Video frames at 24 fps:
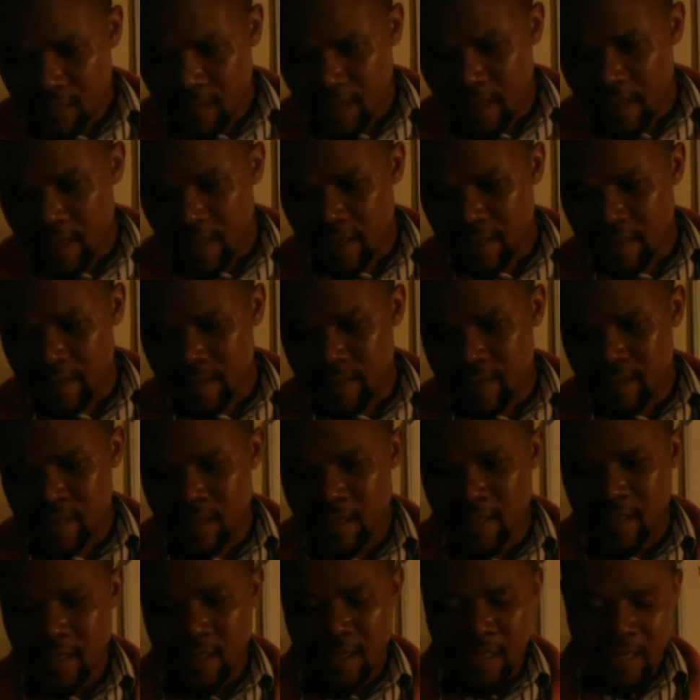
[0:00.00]
And
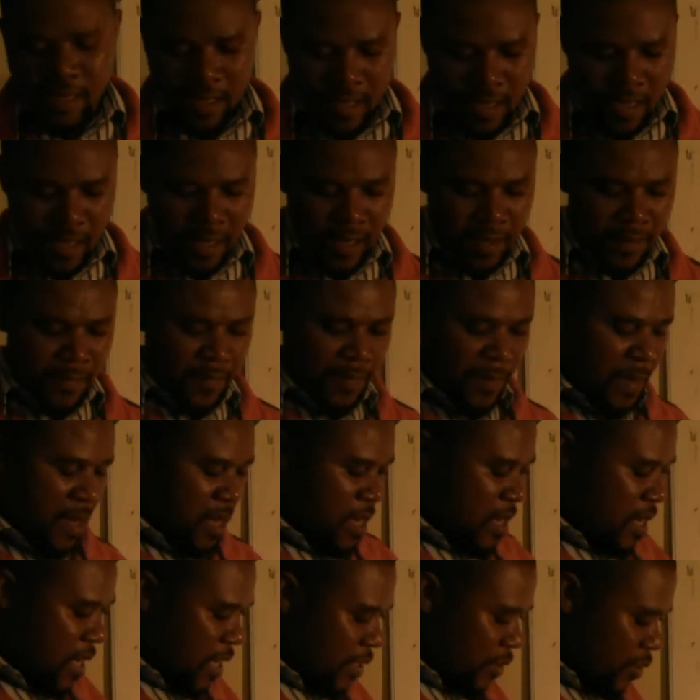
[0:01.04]

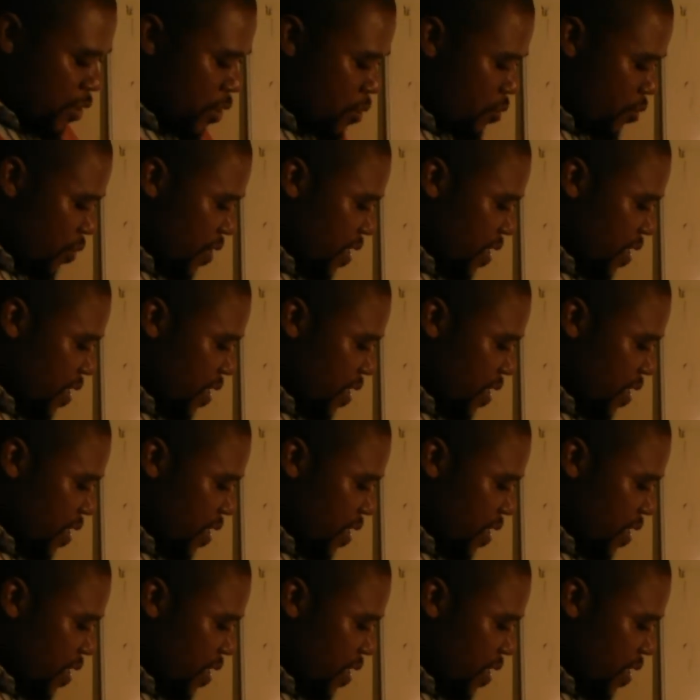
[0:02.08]
as you would